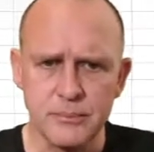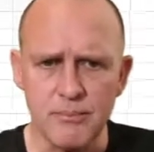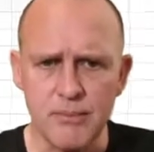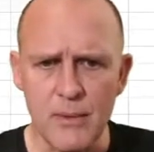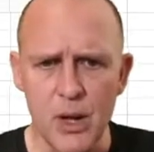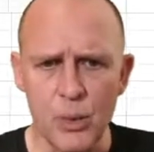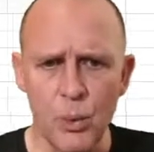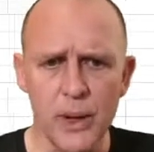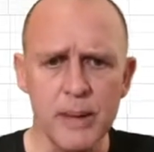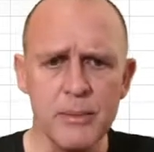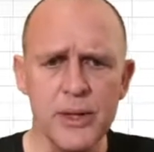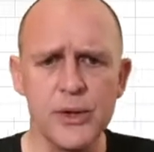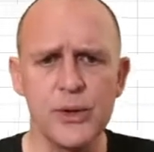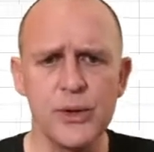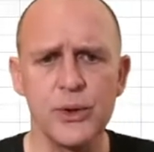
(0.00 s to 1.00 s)
What I'm going
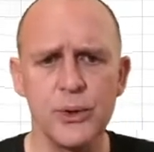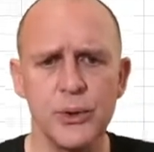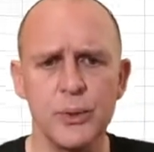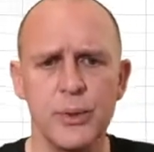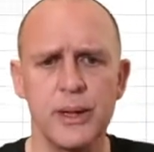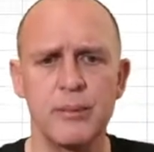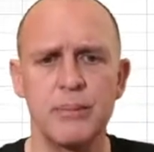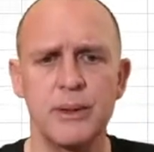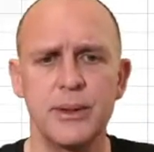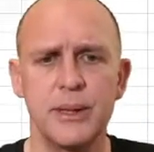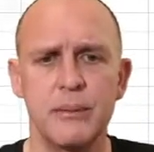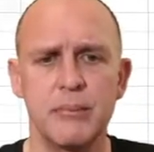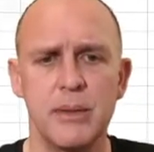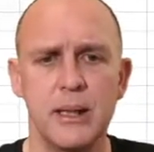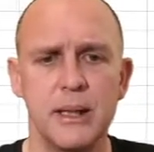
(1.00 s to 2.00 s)
to do when I'm building
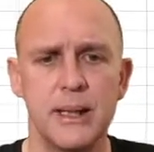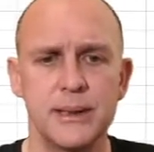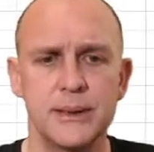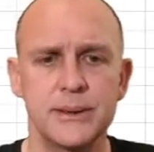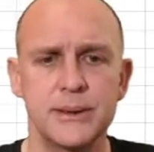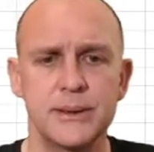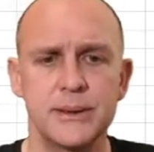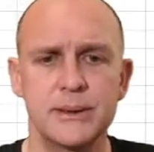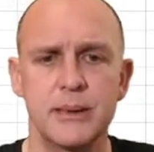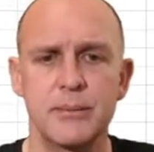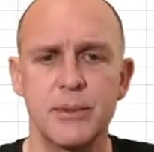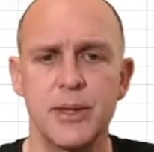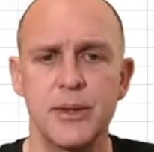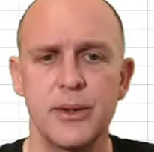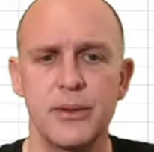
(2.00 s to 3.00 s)
my lists is I'm
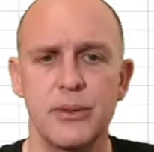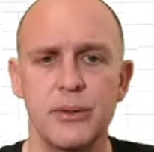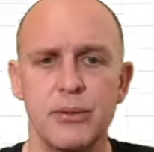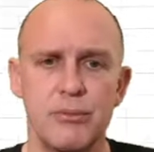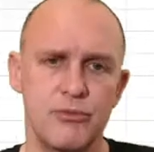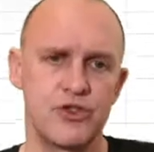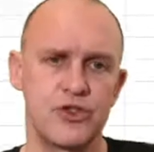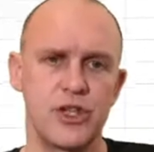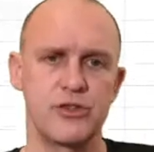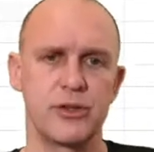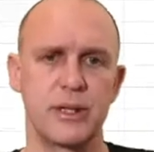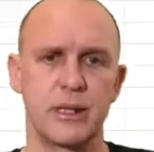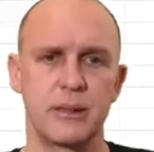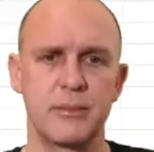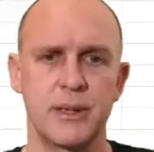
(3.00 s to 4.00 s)
going to cheat a
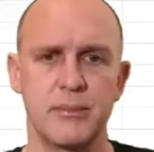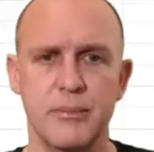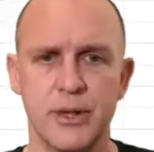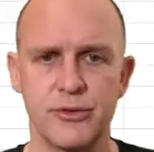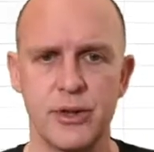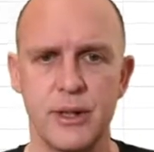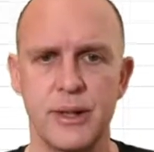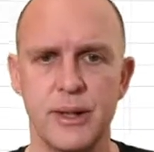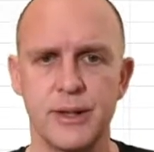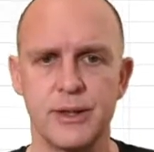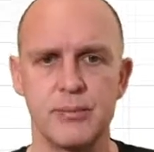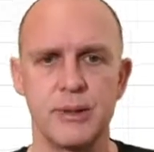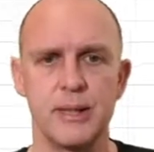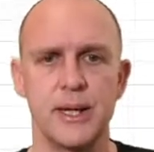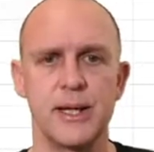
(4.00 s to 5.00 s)
little bit because I like to
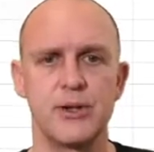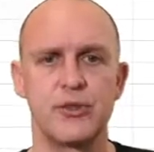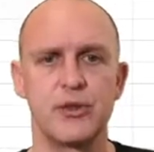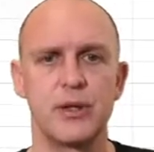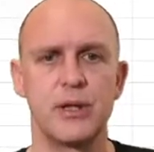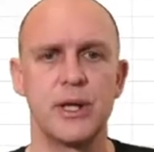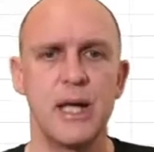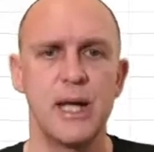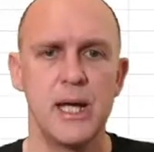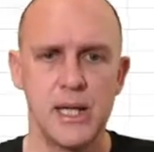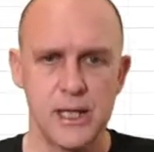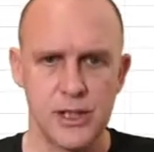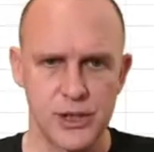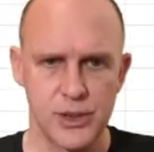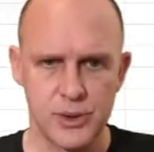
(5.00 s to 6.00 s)
be lazy.
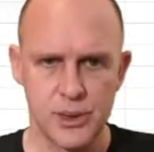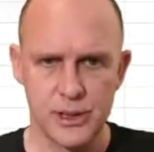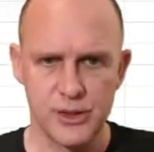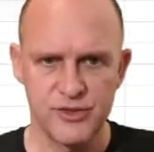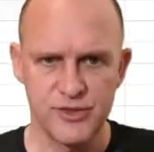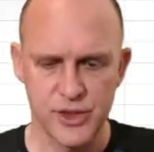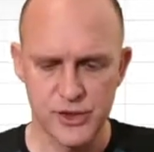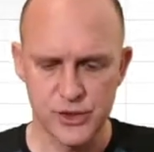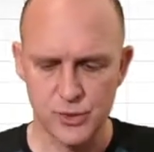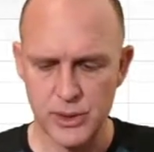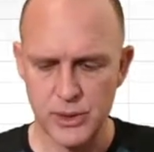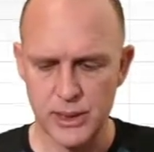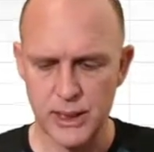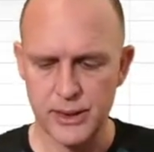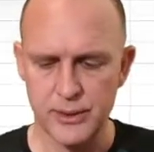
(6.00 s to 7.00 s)
So in the first one
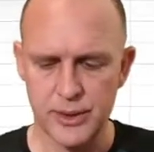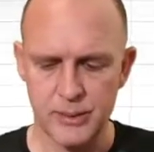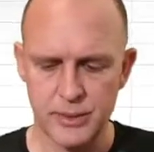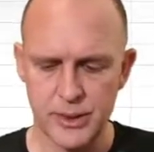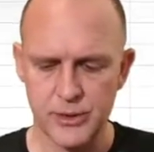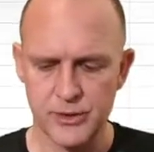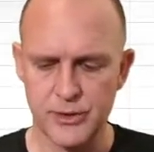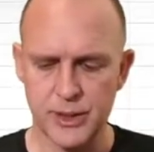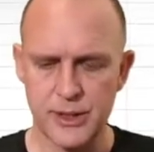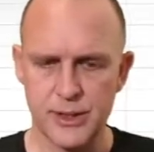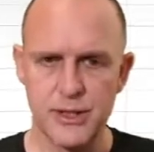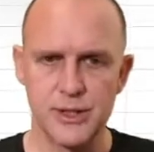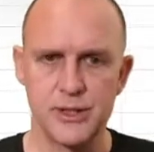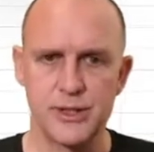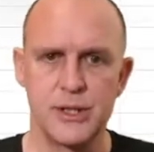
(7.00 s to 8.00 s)
here I'm going to say
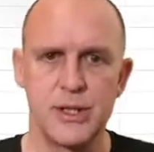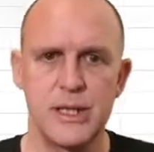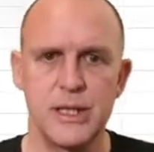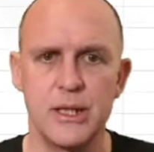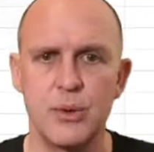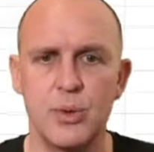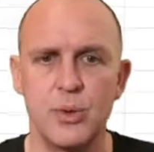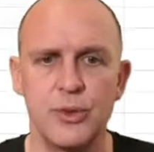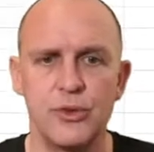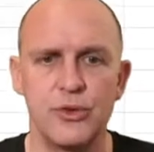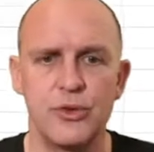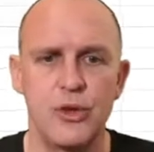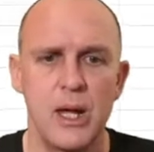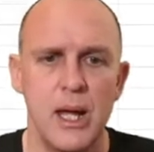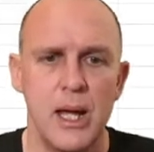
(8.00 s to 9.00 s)
this equals,
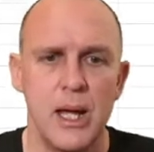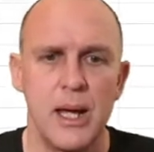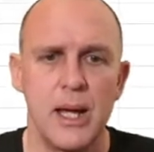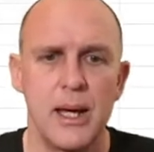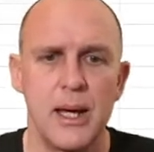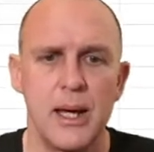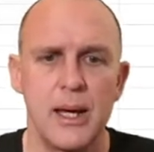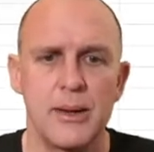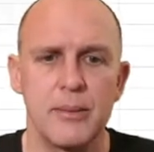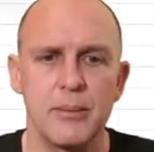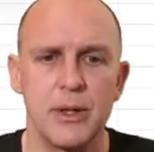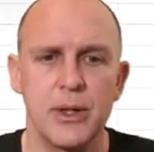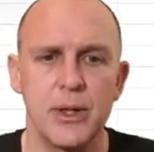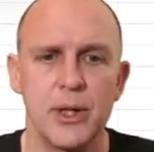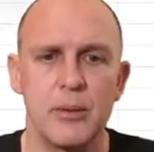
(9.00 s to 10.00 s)
and I'm
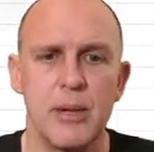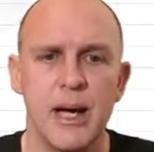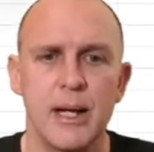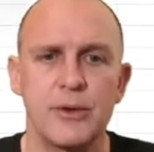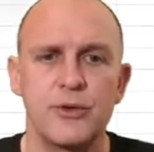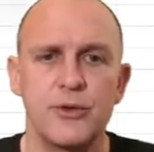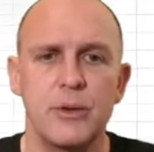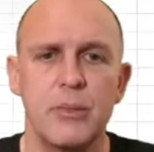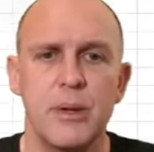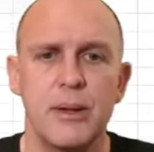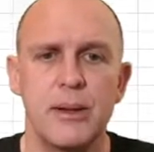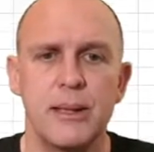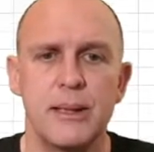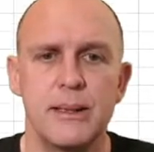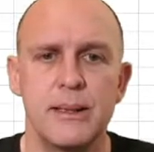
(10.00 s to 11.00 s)
going to go back to
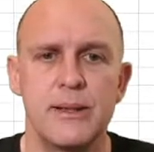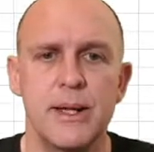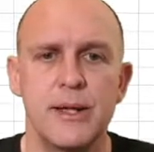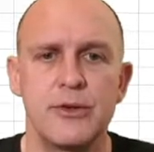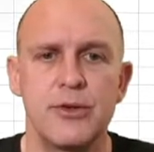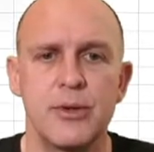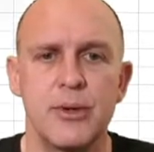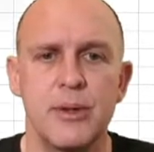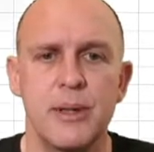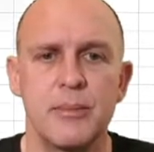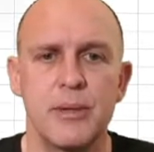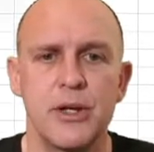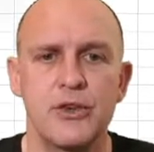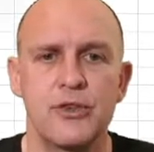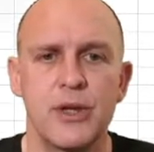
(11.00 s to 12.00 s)
my data. I'm
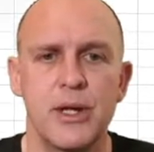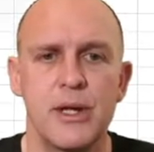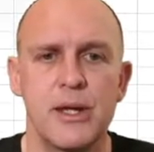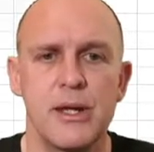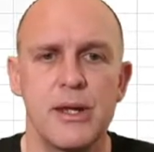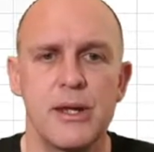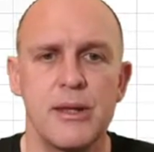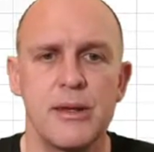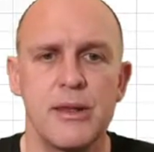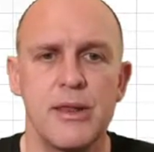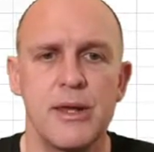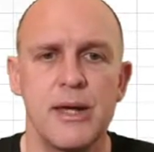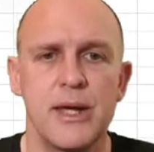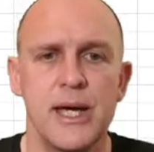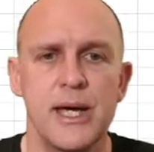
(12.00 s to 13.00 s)
going to say
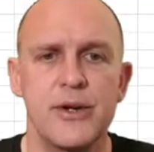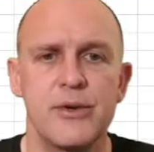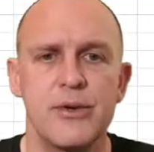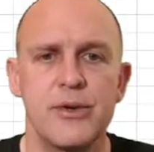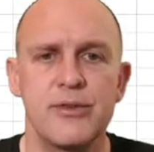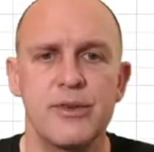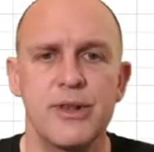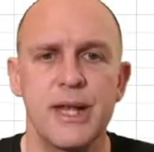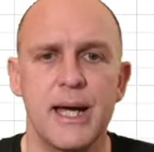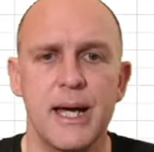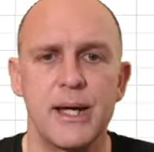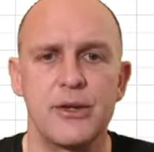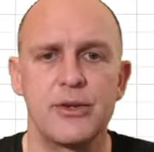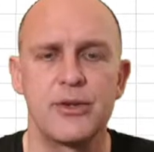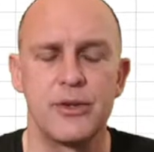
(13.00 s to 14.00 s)
the header of that,